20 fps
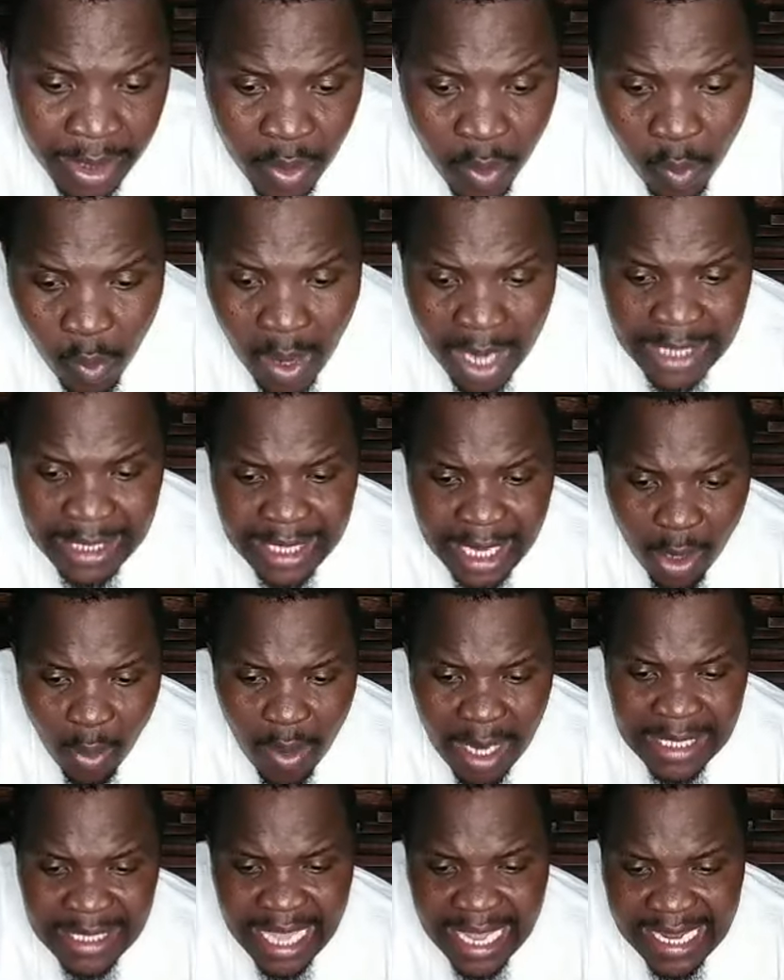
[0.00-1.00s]
when, the,
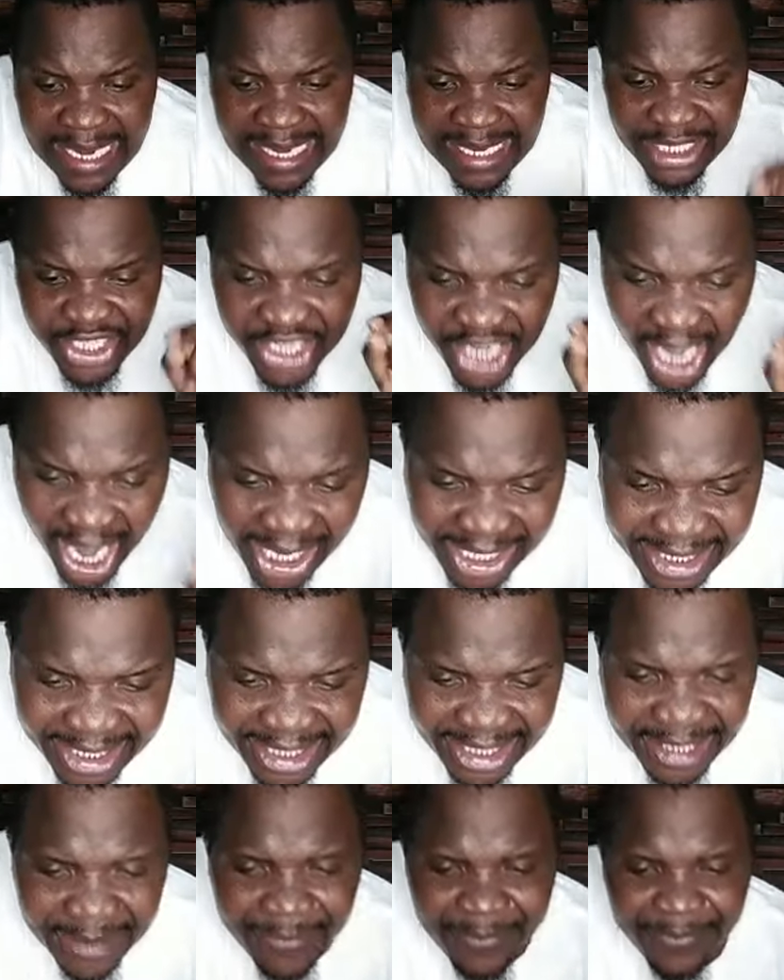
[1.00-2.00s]
when they
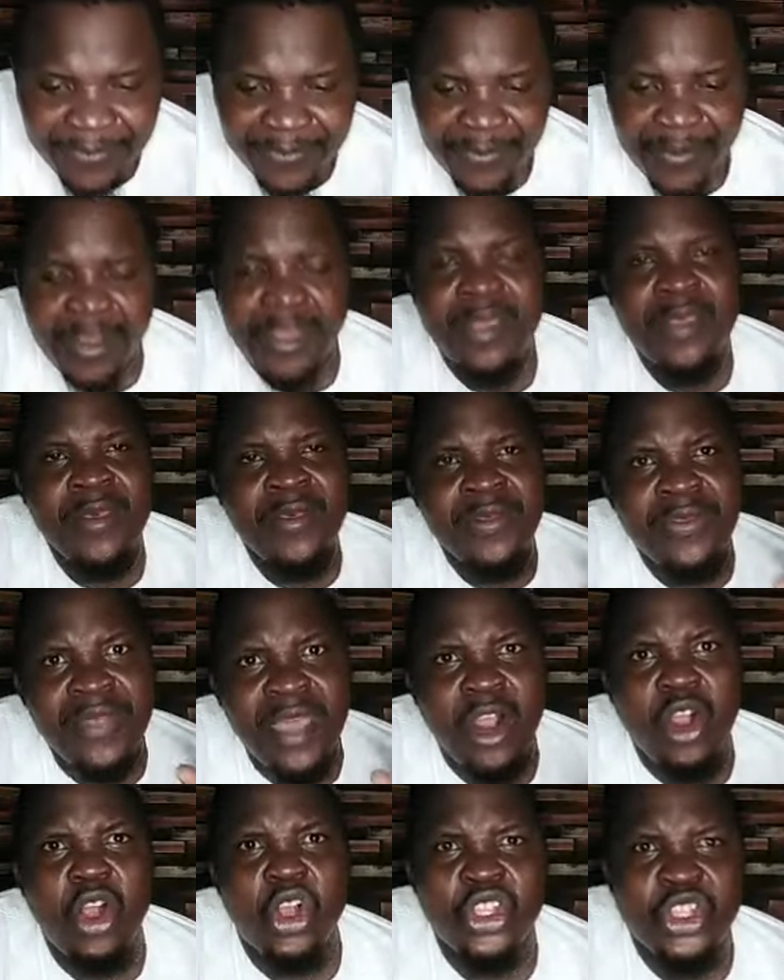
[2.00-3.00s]
reject the
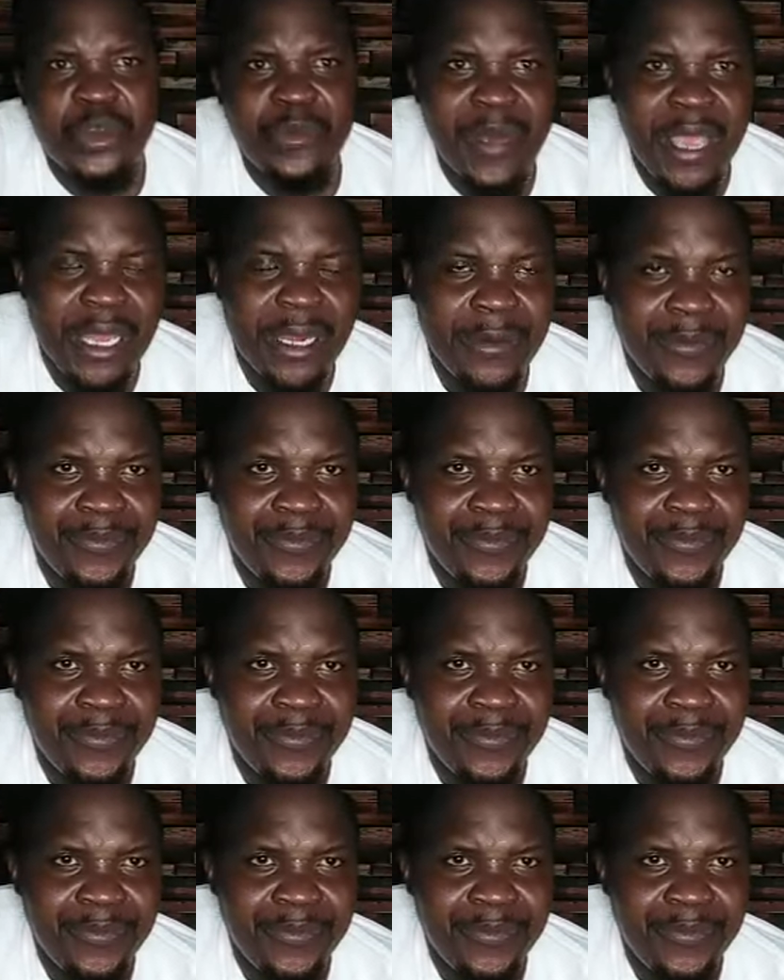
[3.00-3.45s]
gospel,